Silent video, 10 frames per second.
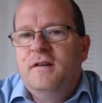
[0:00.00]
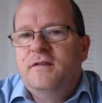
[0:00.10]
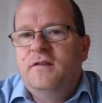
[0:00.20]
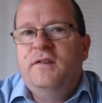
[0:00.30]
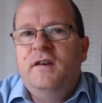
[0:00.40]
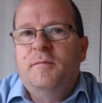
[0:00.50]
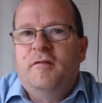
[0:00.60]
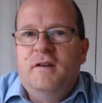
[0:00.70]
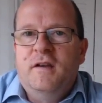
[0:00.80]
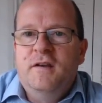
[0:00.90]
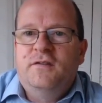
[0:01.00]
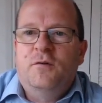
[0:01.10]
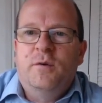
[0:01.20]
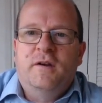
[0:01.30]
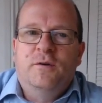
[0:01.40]
To celebrate, here's a
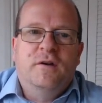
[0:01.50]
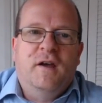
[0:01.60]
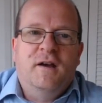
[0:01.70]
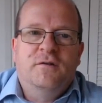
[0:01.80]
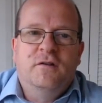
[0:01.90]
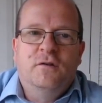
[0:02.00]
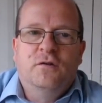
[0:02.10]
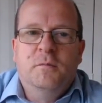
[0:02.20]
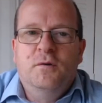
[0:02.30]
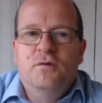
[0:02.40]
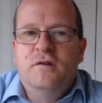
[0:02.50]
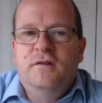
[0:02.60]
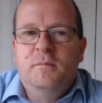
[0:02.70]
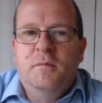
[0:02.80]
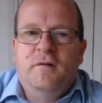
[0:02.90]
quick look at how to use emojis
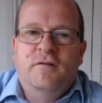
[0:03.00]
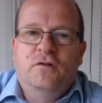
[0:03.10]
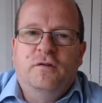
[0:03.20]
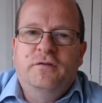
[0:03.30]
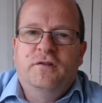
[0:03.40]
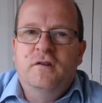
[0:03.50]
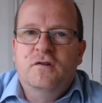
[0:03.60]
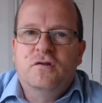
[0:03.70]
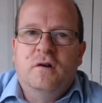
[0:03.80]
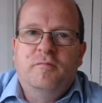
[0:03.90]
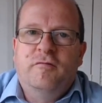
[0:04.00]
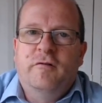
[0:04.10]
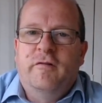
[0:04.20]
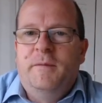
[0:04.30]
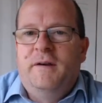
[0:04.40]
in Microsoft C#
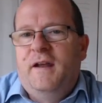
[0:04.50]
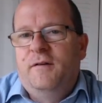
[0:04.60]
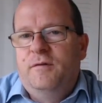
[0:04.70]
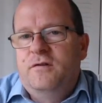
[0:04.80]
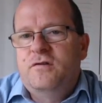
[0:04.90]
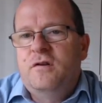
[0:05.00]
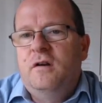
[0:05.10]
programming language,